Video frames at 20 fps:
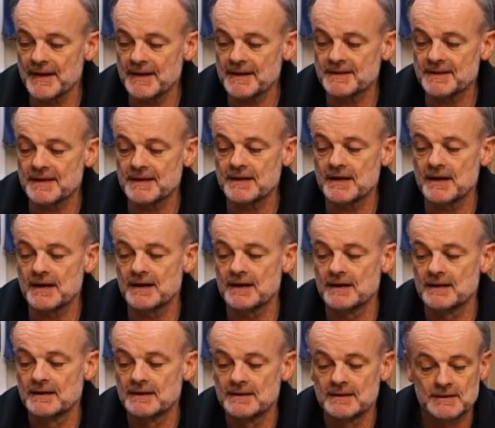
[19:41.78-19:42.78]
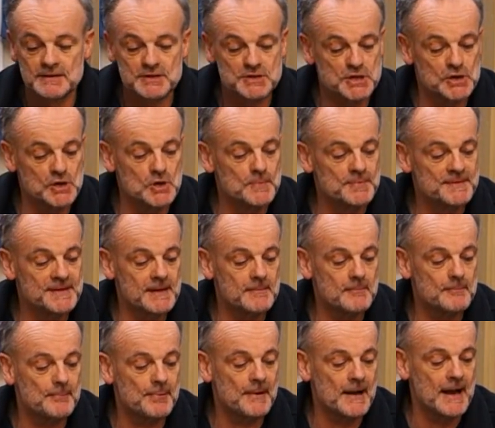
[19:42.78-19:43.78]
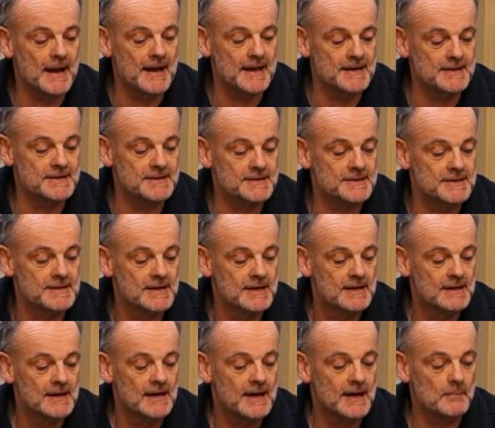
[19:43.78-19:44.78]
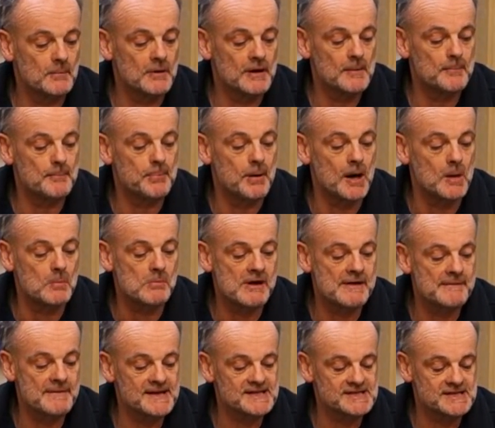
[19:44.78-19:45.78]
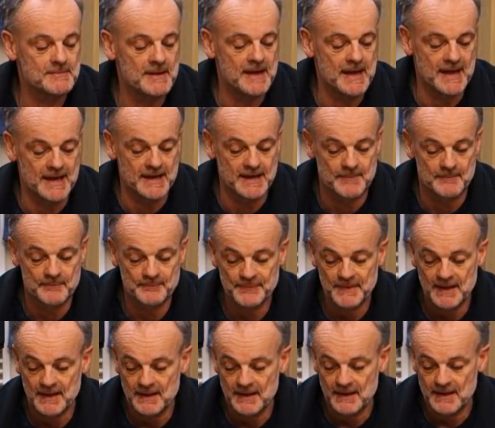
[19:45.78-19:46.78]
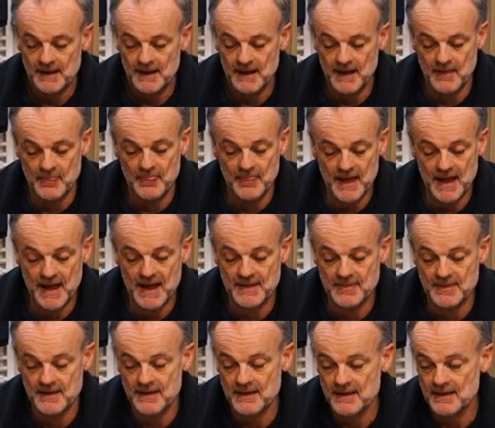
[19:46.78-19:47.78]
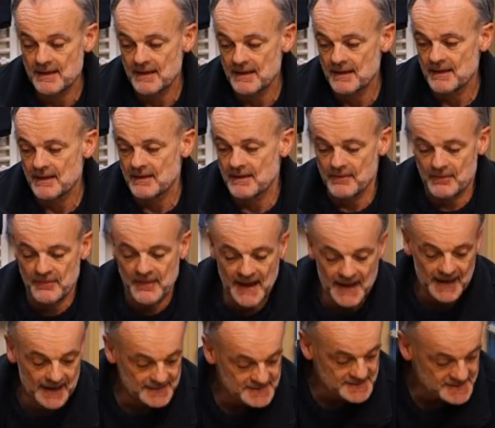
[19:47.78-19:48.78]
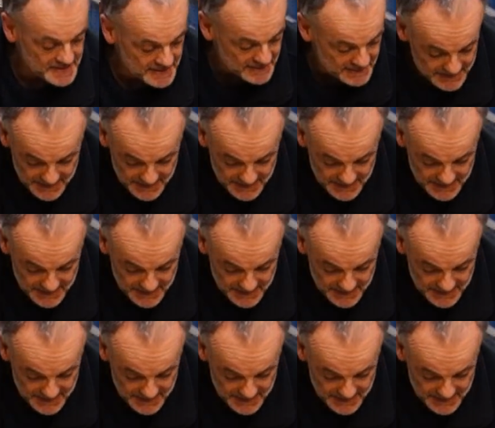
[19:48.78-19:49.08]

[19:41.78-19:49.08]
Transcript: these inner tubes in place, I'm going to pop rivet them in, and then that